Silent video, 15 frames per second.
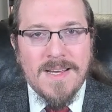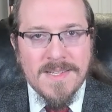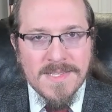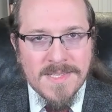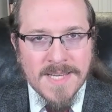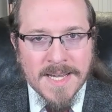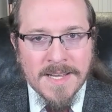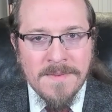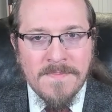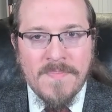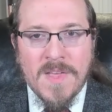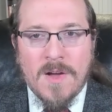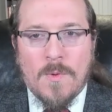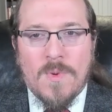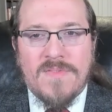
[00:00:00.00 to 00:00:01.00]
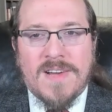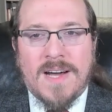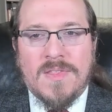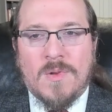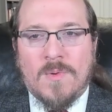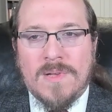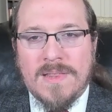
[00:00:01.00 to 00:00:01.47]
Second, we've
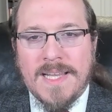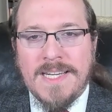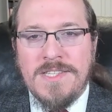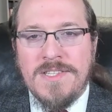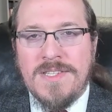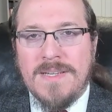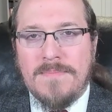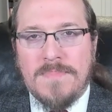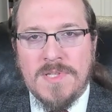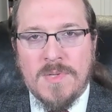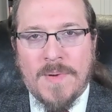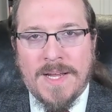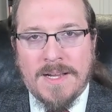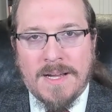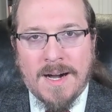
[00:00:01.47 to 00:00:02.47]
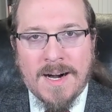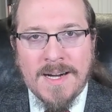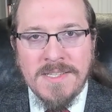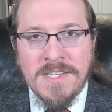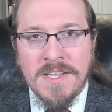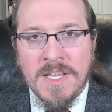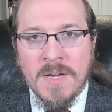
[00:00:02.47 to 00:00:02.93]
got the relationship between
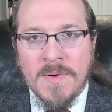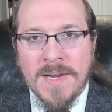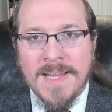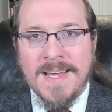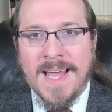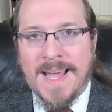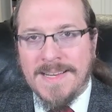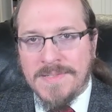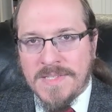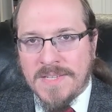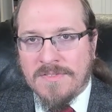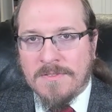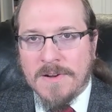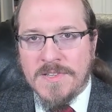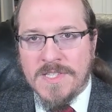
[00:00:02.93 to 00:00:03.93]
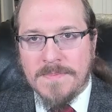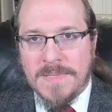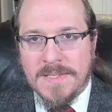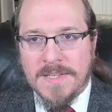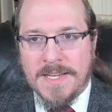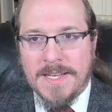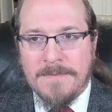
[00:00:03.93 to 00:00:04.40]
continuity and
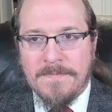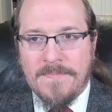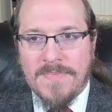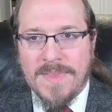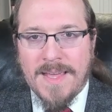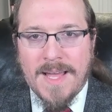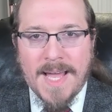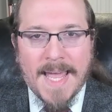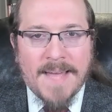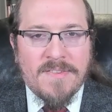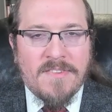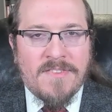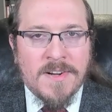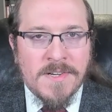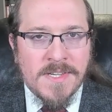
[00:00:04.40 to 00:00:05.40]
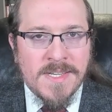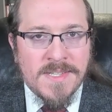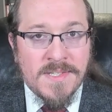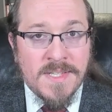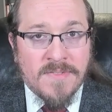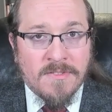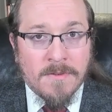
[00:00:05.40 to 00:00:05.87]
differentiability. If a function
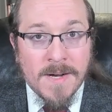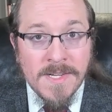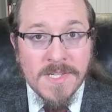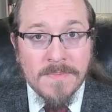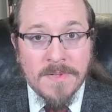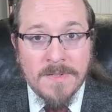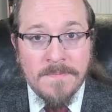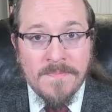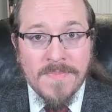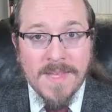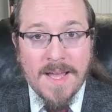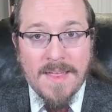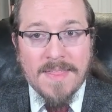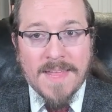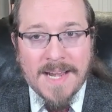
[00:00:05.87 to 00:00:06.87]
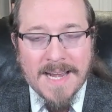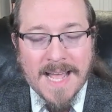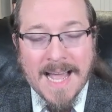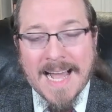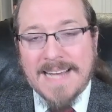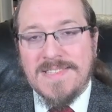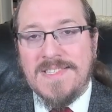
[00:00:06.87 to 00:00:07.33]
is differentiable, then it
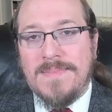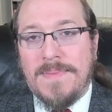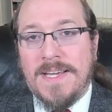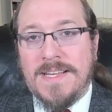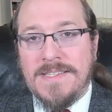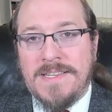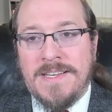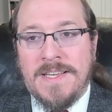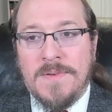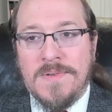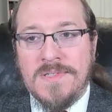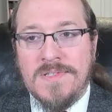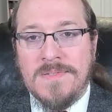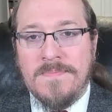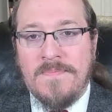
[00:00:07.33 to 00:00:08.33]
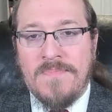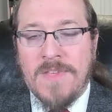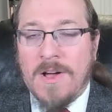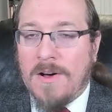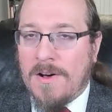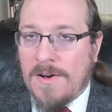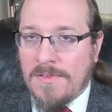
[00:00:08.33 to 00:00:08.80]
has to be continuous.
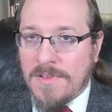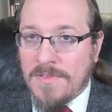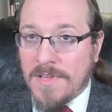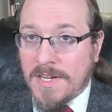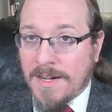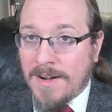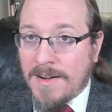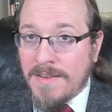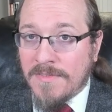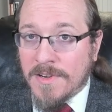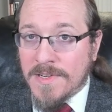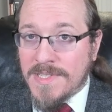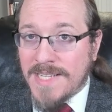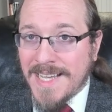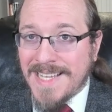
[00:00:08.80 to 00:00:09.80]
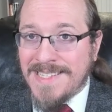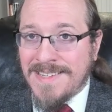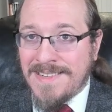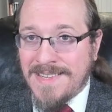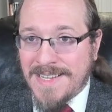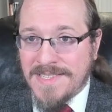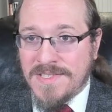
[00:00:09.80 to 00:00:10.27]
Although the converse
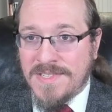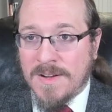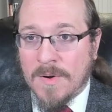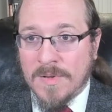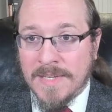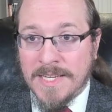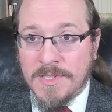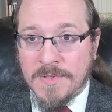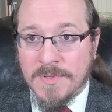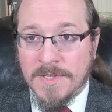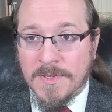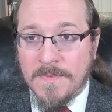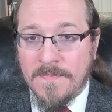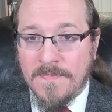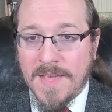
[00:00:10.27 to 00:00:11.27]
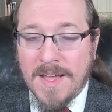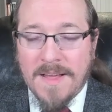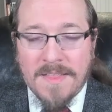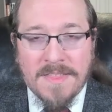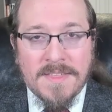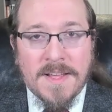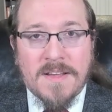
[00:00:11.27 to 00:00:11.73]
isn't necessarily true.
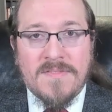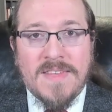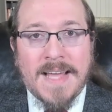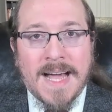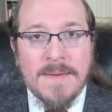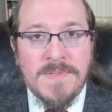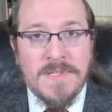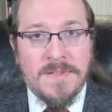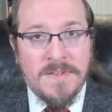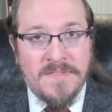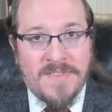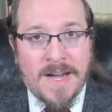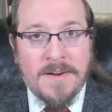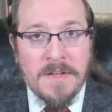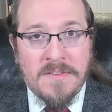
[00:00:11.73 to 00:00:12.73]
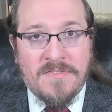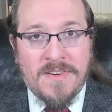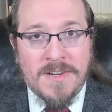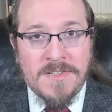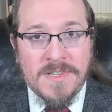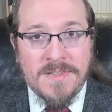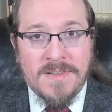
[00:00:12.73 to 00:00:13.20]
Think of the absolute value
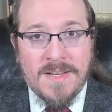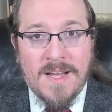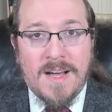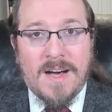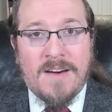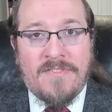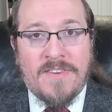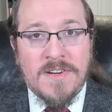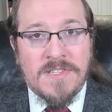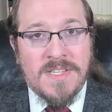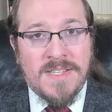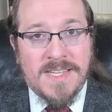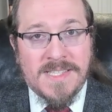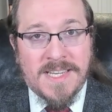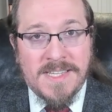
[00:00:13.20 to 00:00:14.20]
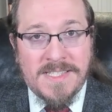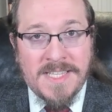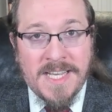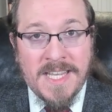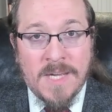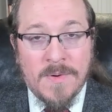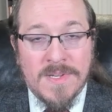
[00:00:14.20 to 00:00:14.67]
function. A function that's
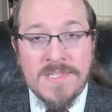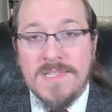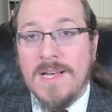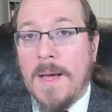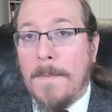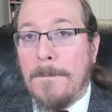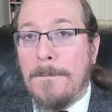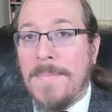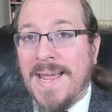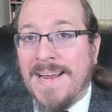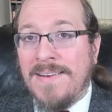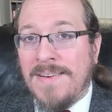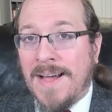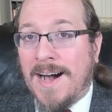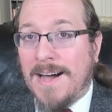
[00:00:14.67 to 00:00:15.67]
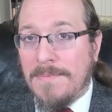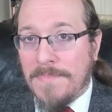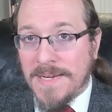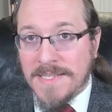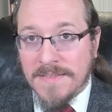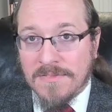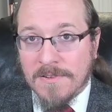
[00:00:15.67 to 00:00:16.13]
continuous may not
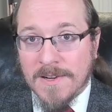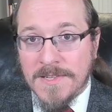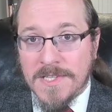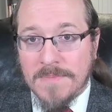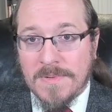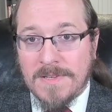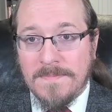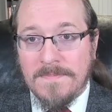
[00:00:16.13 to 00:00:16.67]
be differentiable.